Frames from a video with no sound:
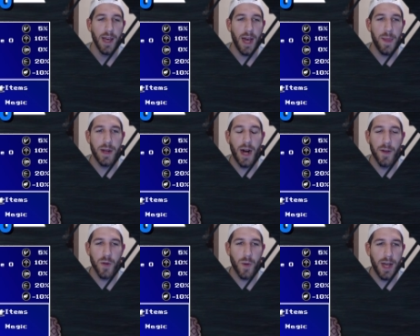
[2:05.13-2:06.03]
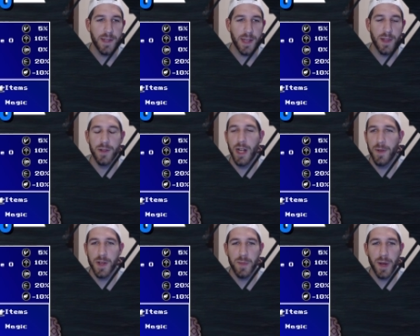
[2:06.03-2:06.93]
and then otherwise, like, there's
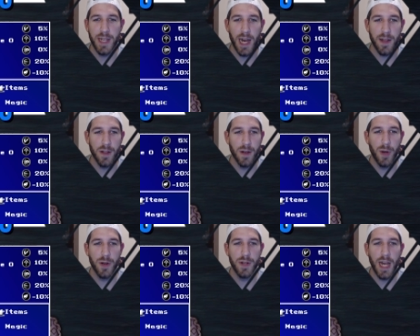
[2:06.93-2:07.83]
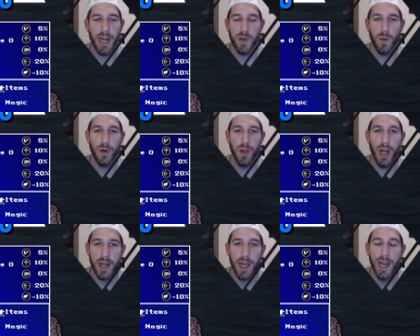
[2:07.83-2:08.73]
nothing spectacular about her dex or her
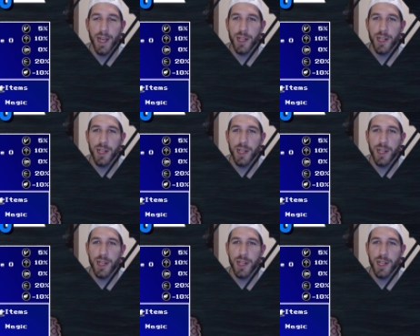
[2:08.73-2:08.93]
luck.